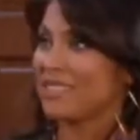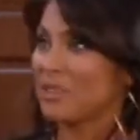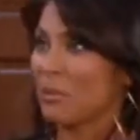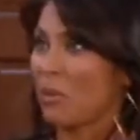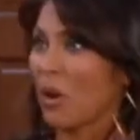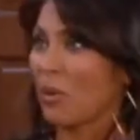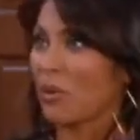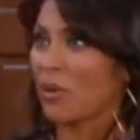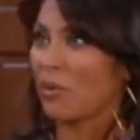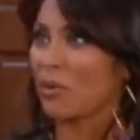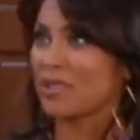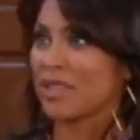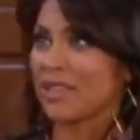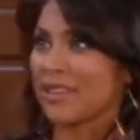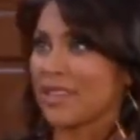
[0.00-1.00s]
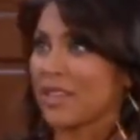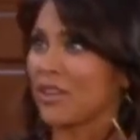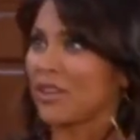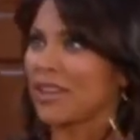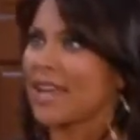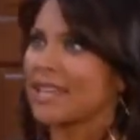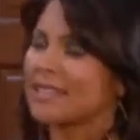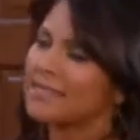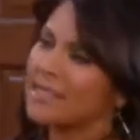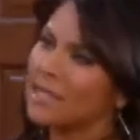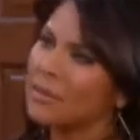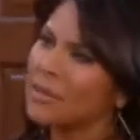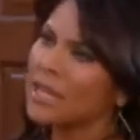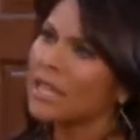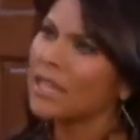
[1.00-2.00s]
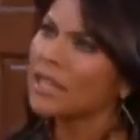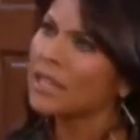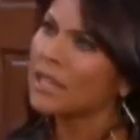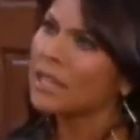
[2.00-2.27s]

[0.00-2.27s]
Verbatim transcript: is this the part where you pretend like you're glad to see me?